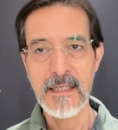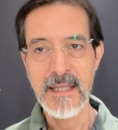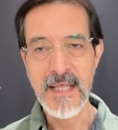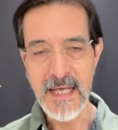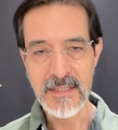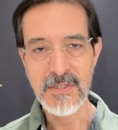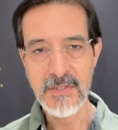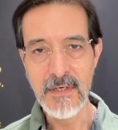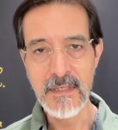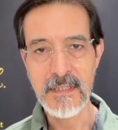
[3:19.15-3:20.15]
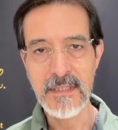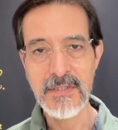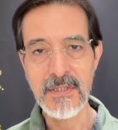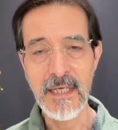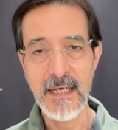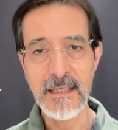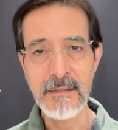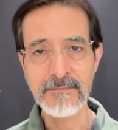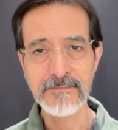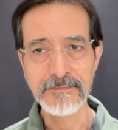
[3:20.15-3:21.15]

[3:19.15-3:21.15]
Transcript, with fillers: That started in July